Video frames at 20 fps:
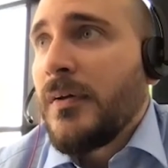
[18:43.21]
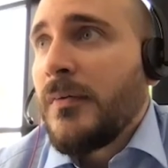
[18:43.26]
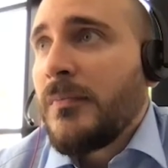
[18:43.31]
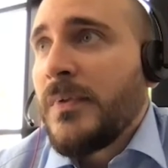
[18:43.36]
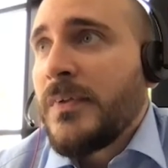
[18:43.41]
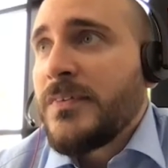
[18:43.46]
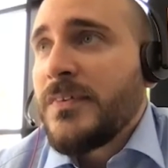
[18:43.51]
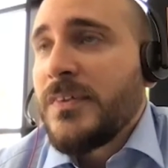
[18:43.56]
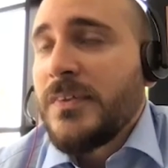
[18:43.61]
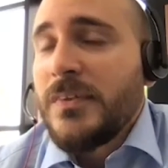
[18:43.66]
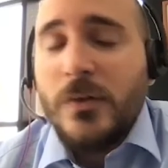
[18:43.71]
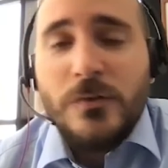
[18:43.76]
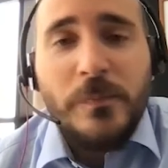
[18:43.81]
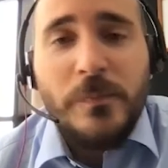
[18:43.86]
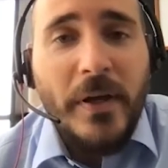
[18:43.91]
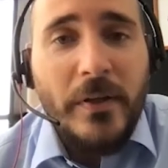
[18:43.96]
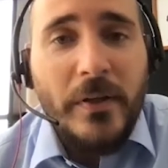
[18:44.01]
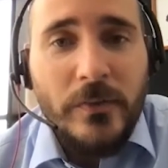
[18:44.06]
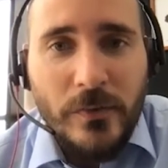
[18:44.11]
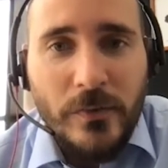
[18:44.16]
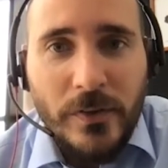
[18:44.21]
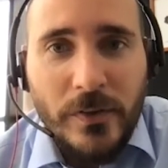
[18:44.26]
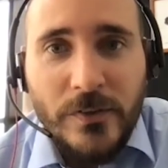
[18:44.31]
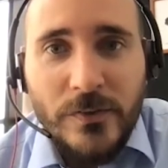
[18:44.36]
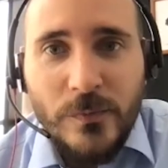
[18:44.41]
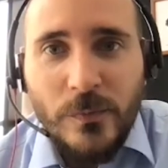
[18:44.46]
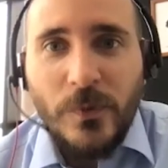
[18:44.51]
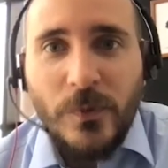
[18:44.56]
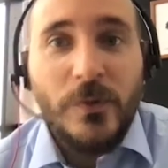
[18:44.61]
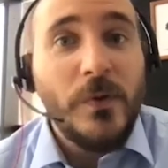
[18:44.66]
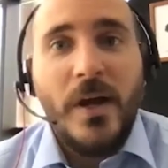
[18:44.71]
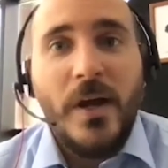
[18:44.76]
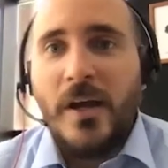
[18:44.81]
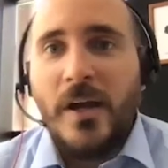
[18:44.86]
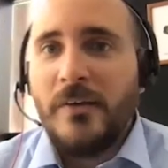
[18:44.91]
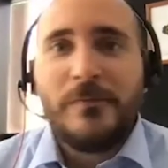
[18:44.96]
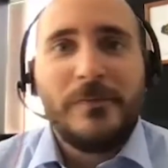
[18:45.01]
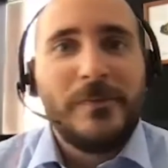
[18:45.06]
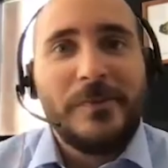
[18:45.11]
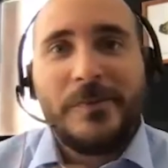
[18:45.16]
let's say those boundaries where you
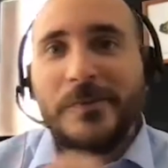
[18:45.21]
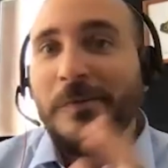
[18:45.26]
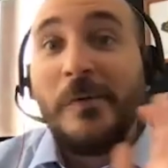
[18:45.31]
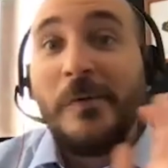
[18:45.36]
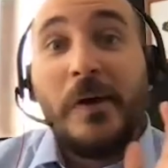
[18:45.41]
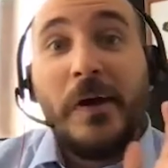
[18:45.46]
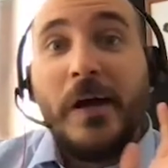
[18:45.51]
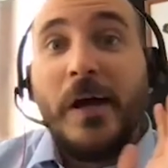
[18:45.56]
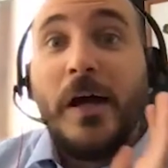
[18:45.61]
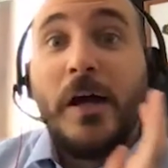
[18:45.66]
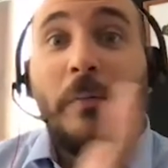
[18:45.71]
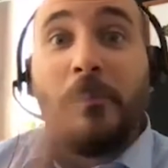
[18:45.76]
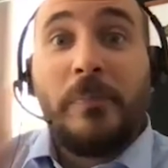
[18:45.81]
have a